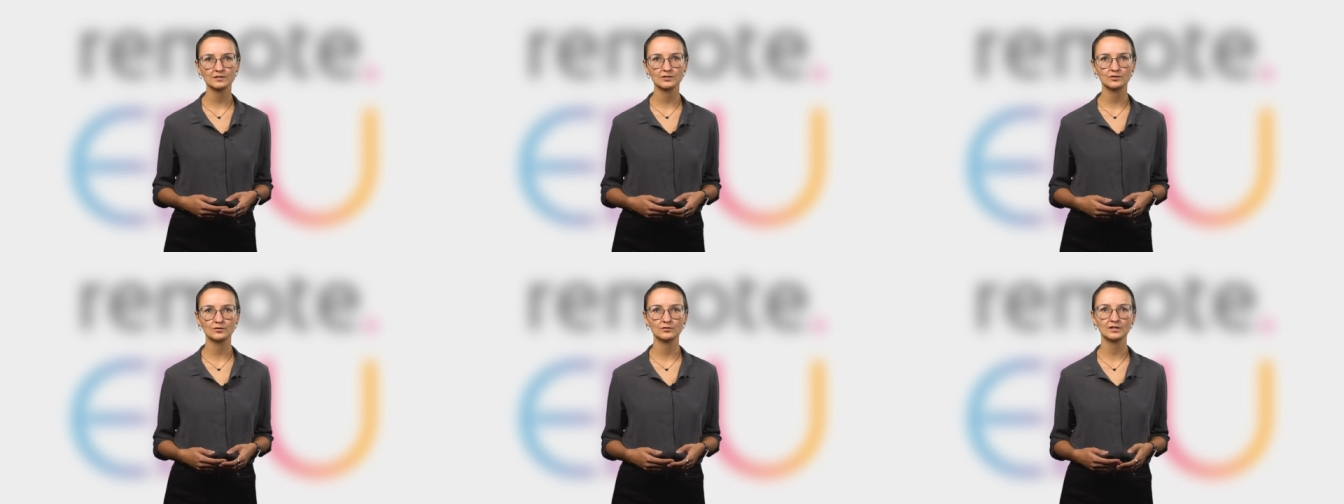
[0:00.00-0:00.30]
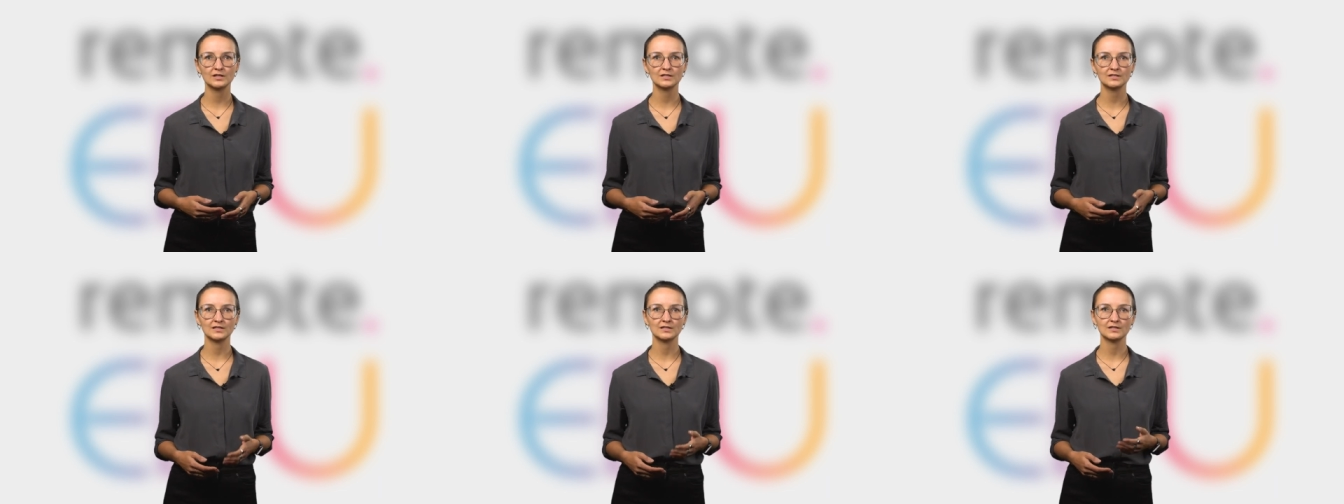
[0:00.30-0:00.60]
you
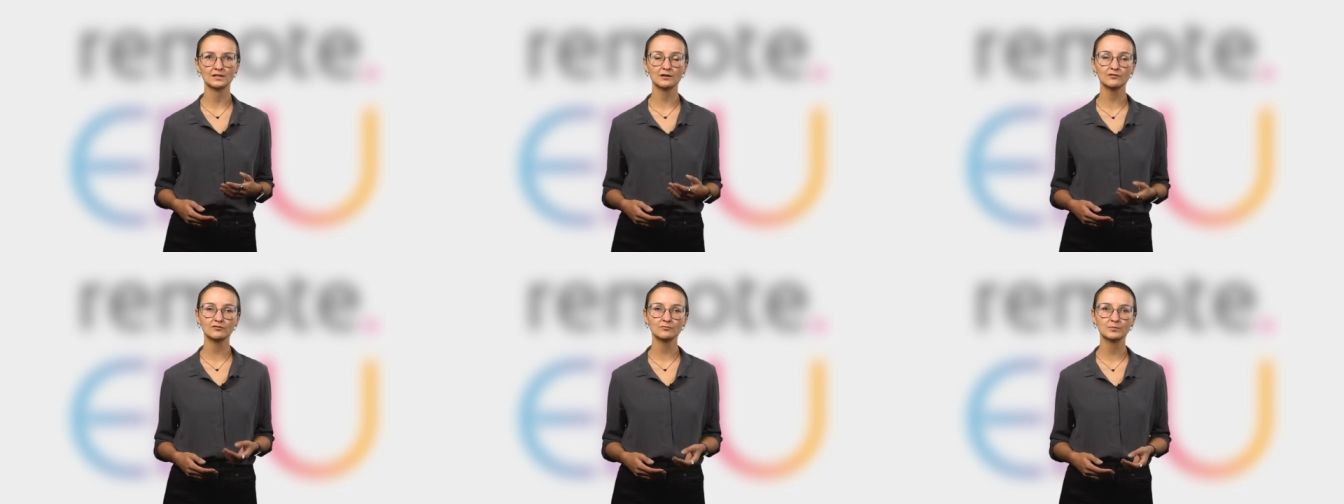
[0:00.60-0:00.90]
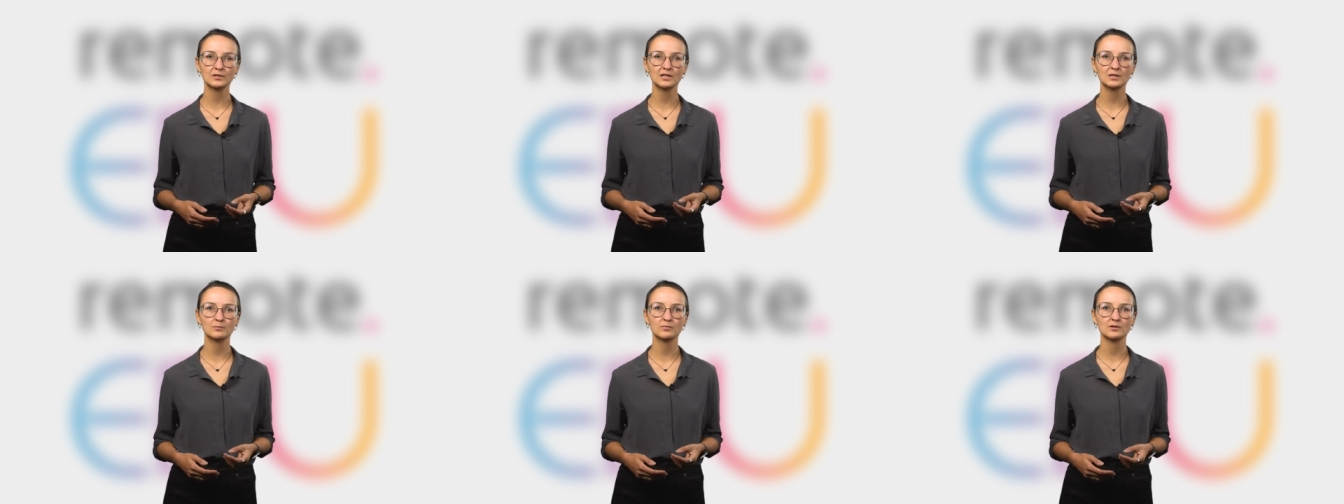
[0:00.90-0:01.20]
need enough
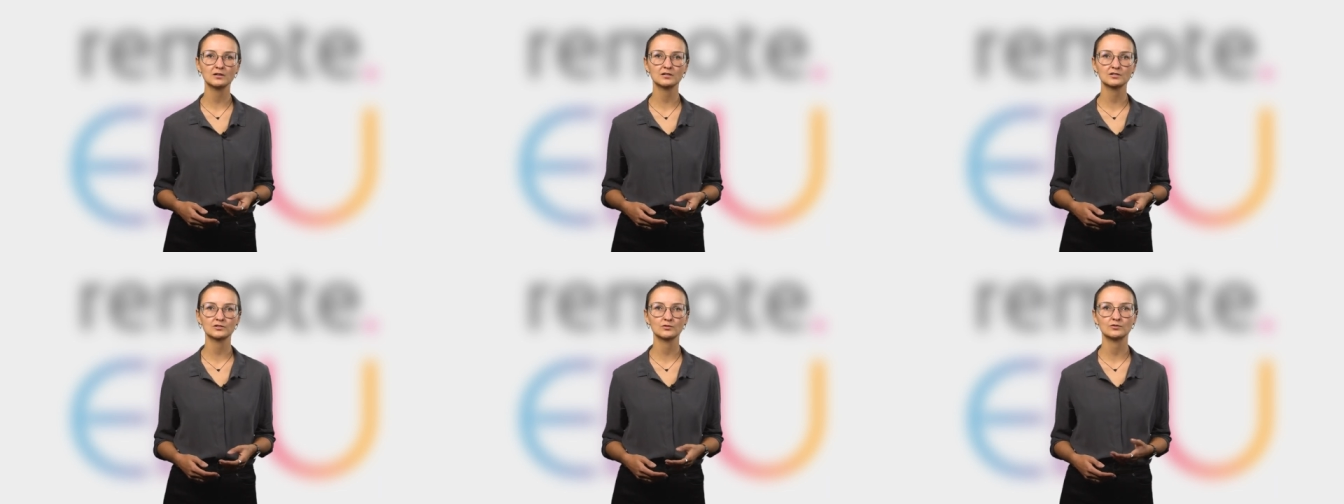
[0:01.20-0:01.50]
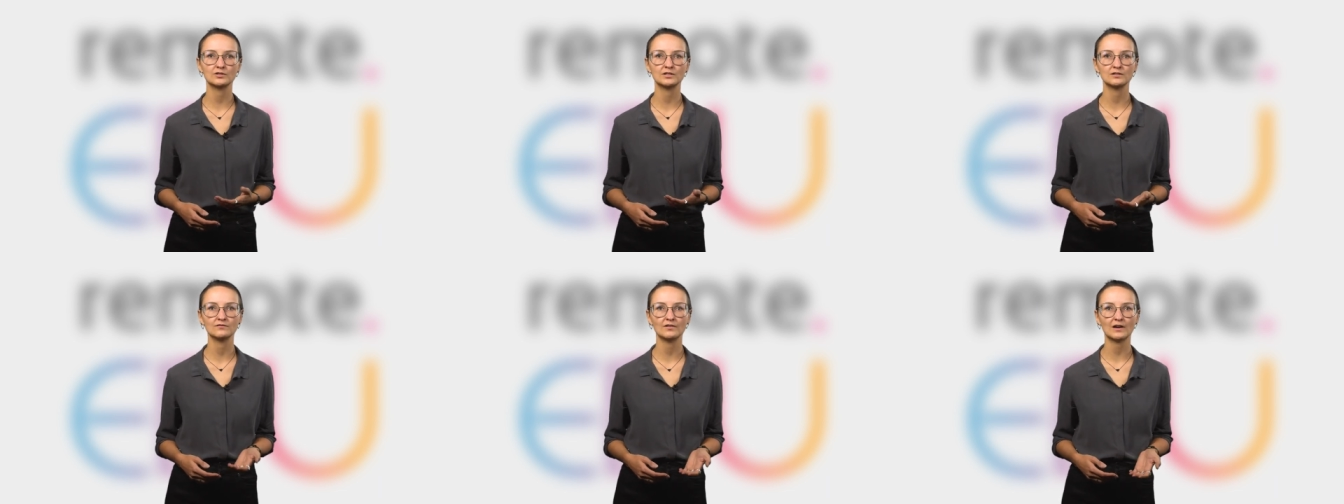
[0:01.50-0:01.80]
people to
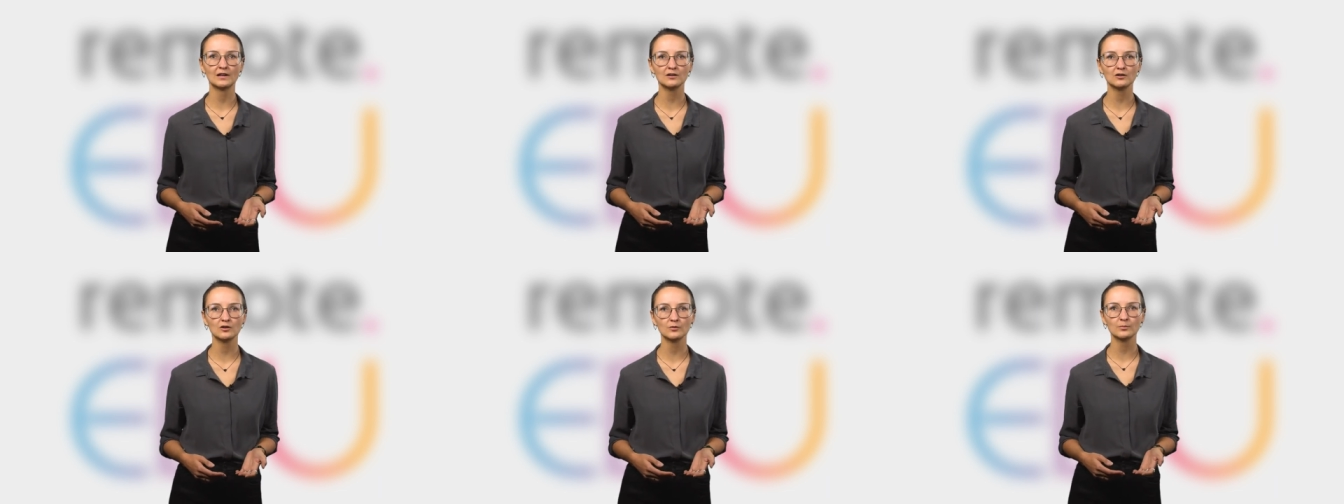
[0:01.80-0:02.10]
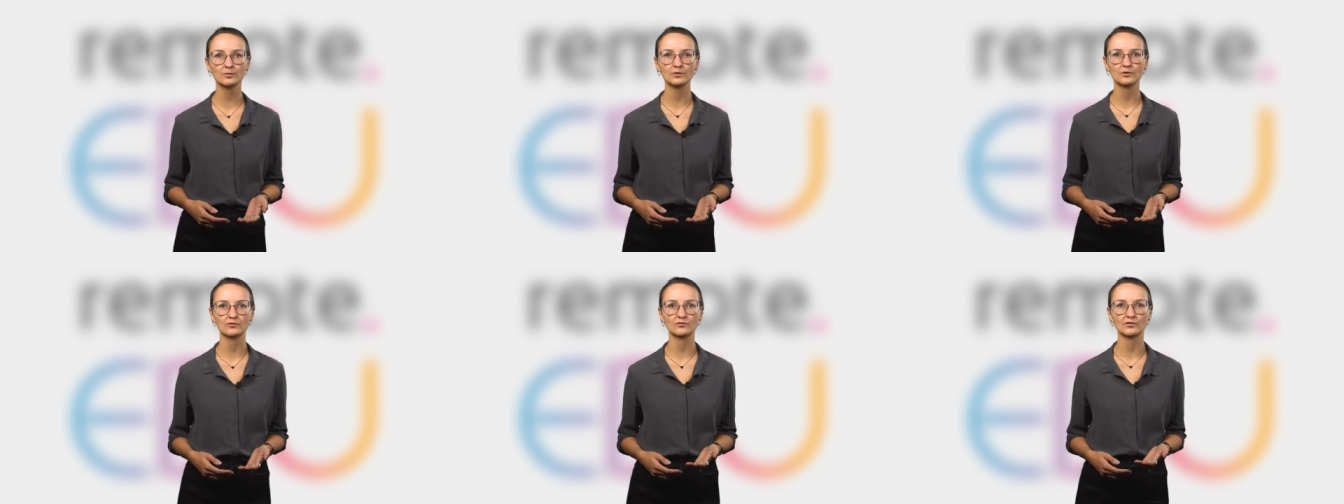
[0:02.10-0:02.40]

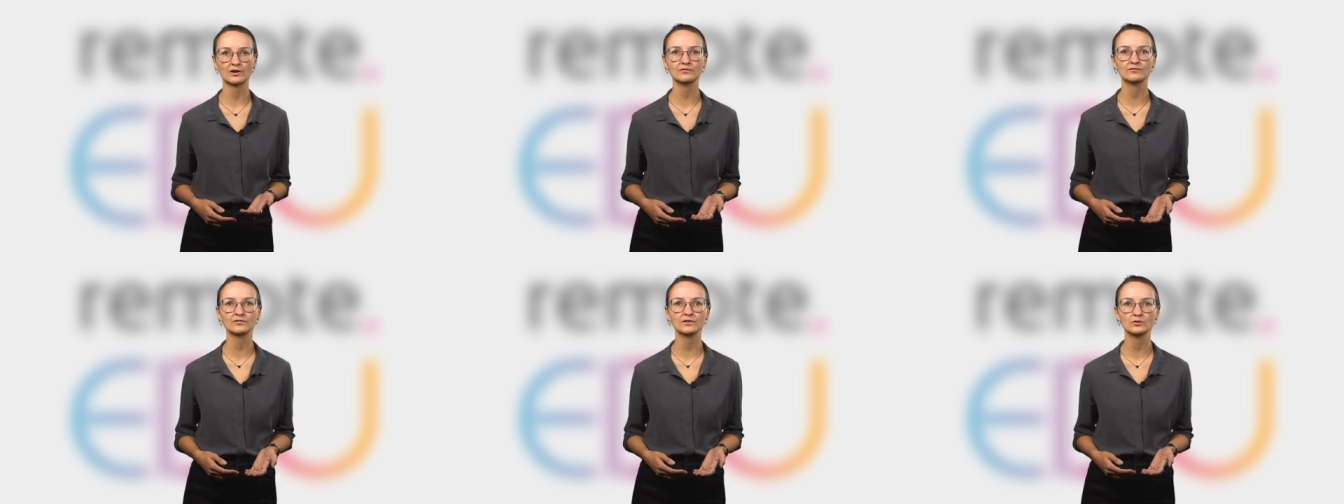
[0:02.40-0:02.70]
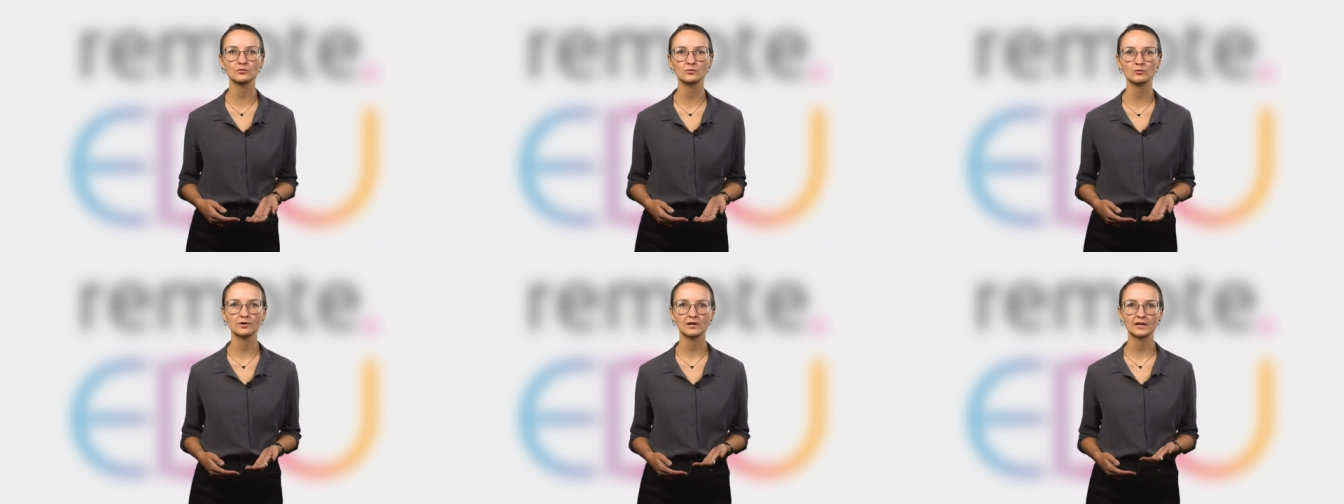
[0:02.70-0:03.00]
develop,
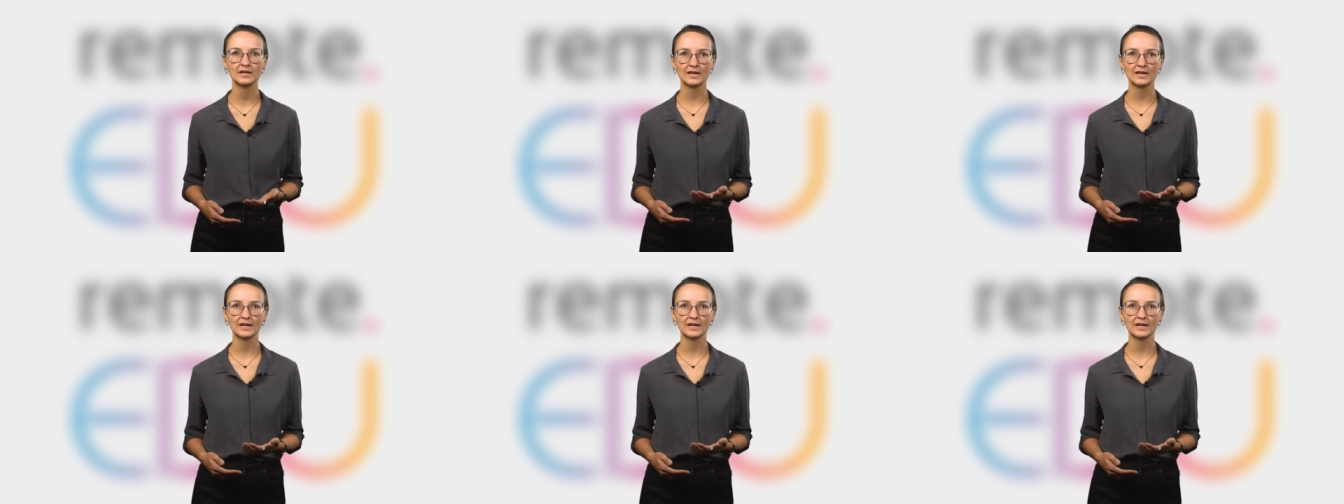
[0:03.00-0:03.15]
review,